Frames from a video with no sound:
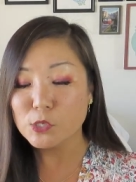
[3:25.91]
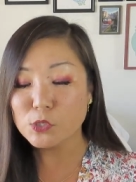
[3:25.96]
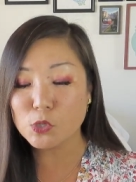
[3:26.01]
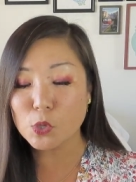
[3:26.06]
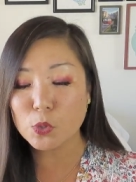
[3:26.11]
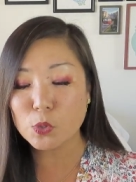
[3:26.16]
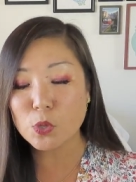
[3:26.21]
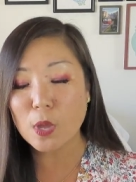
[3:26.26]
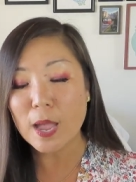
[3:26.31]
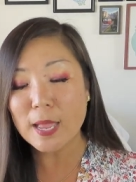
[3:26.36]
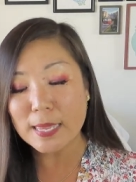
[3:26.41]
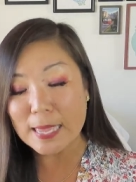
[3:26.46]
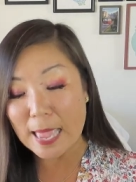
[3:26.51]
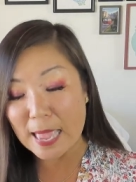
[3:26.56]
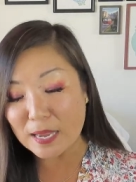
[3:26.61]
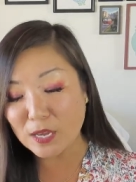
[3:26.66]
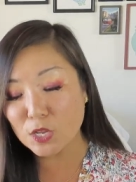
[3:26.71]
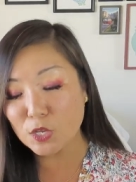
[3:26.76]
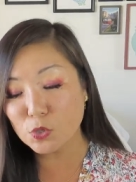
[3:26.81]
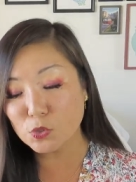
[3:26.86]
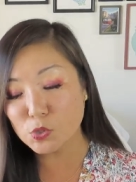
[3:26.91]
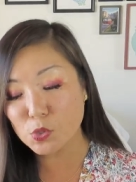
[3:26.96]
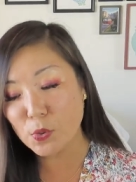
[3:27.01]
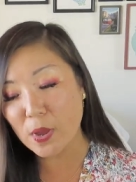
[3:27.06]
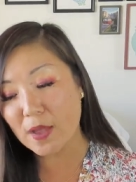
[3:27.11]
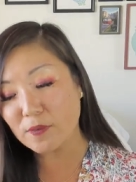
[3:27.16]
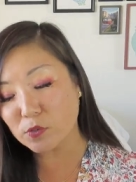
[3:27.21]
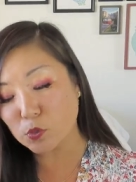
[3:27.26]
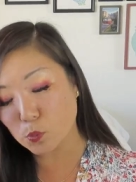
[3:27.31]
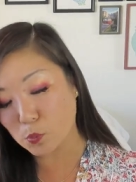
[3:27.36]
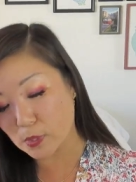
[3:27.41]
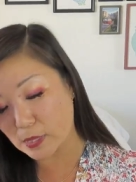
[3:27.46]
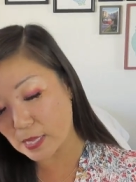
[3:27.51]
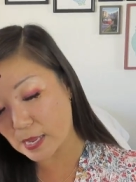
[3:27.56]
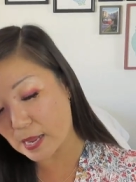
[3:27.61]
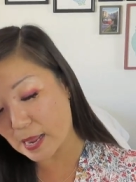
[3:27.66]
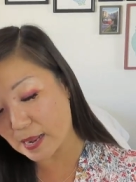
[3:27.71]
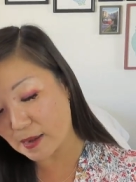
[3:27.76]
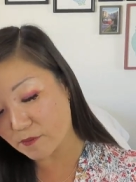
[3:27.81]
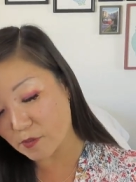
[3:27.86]
So again, you do have to
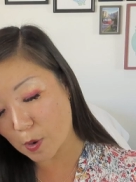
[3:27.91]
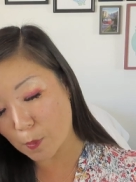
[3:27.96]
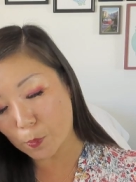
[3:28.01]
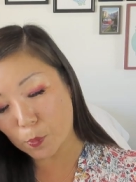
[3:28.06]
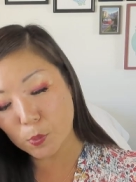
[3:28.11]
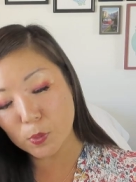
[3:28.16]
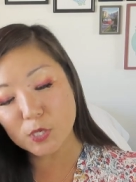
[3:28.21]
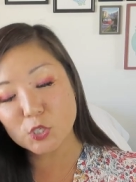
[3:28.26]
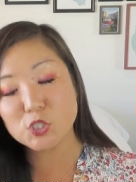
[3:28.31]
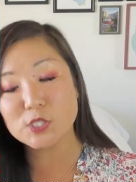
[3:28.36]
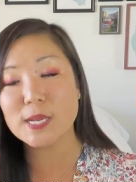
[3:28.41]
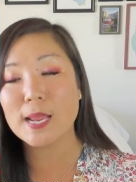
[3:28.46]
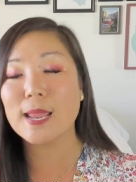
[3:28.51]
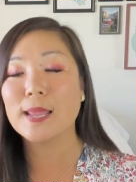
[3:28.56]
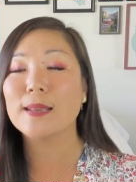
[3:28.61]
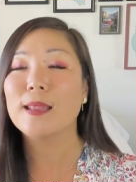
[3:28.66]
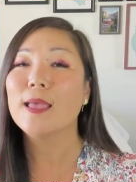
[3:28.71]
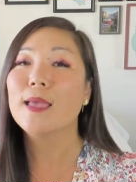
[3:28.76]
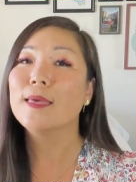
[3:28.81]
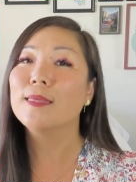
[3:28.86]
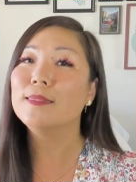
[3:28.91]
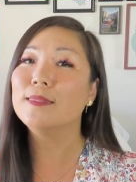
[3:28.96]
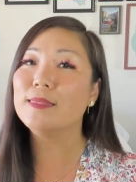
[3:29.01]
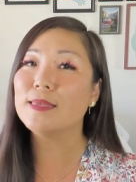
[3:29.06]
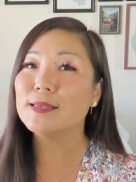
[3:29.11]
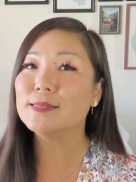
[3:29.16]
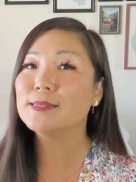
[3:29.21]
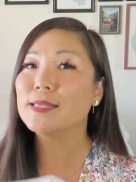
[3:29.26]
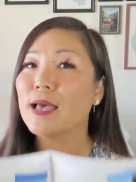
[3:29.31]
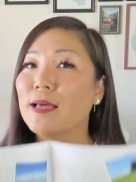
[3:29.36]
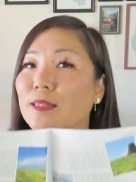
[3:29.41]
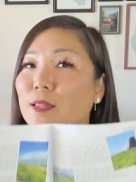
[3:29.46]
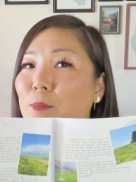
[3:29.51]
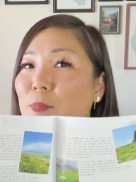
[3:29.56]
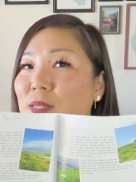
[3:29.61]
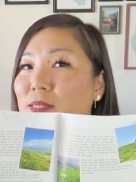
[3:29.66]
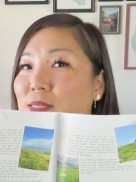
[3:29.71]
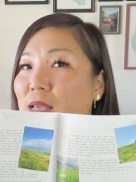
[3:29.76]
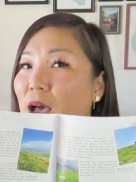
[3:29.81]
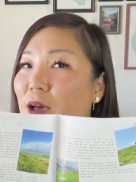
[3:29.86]
really kind of appreciate this
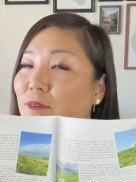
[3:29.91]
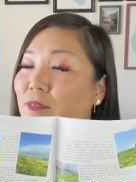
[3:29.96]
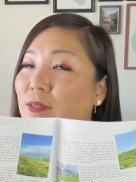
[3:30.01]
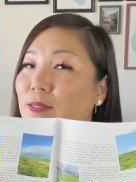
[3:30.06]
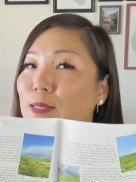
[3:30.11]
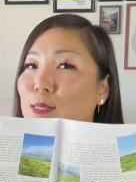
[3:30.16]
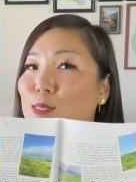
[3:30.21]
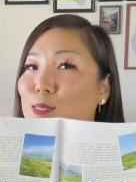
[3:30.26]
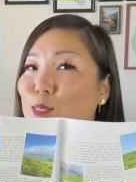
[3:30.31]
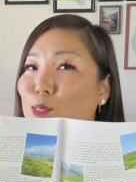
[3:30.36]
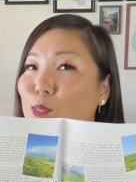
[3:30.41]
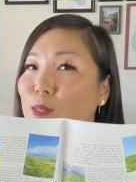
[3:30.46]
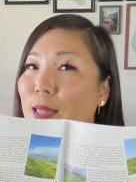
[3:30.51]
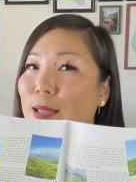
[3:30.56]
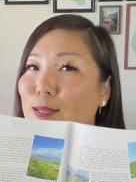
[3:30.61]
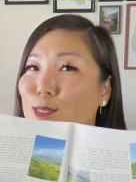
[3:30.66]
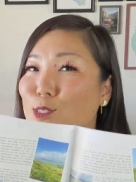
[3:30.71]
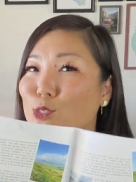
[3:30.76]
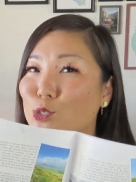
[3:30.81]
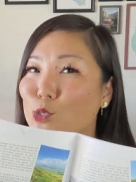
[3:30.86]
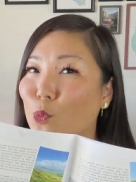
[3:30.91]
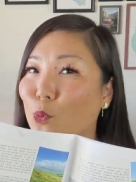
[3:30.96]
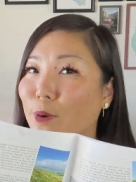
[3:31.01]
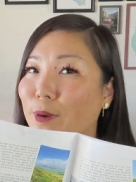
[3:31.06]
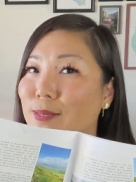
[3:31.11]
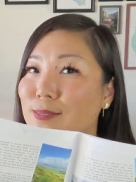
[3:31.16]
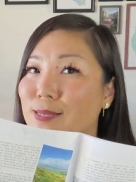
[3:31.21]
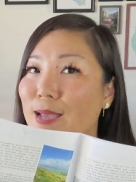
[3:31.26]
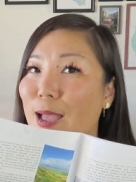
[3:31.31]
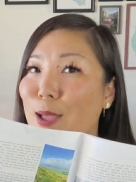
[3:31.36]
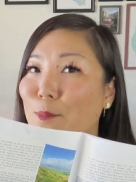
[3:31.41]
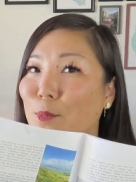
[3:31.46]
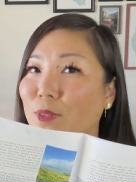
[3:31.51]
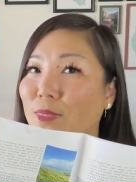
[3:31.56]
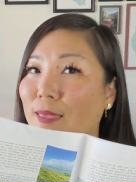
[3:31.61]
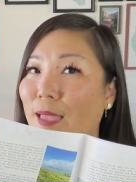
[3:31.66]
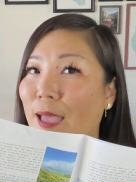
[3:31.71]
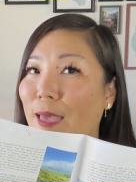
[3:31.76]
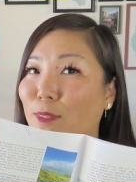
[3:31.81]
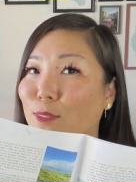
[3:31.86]
element of it, this little like story time
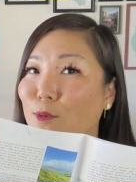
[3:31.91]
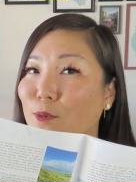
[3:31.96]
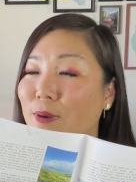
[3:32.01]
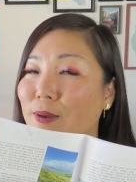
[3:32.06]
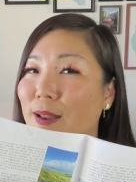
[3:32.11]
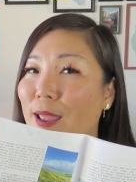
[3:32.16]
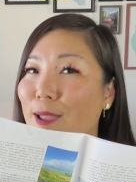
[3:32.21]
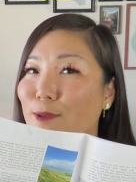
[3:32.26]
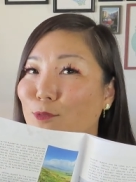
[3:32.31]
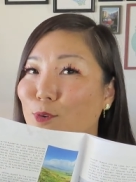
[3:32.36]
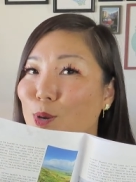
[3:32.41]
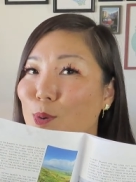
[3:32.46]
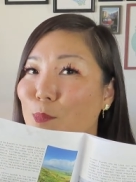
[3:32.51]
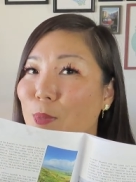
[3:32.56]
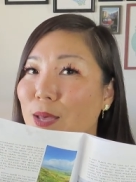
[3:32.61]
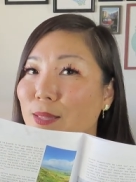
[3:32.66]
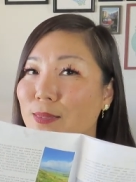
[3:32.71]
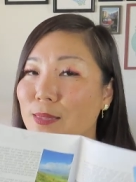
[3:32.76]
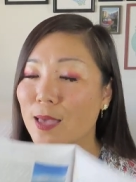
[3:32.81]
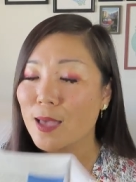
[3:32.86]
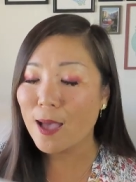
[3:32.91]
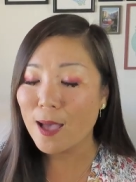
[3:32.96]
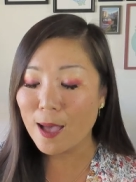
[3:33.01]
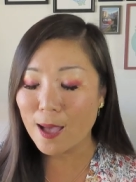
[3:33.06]
with Catherine every month,